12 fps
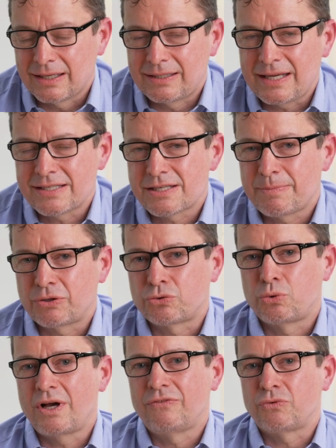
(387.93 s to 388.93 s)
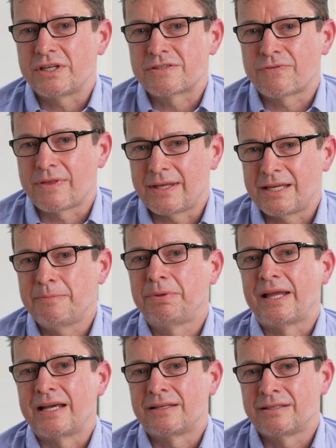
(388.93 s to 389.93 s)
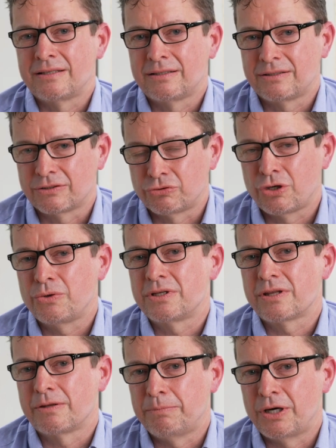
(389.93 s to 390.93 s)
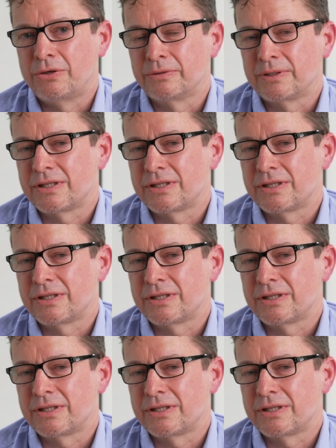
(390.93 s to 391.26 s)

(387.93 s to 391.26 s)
It takes about 12 weeks for the implant to grow into the bone.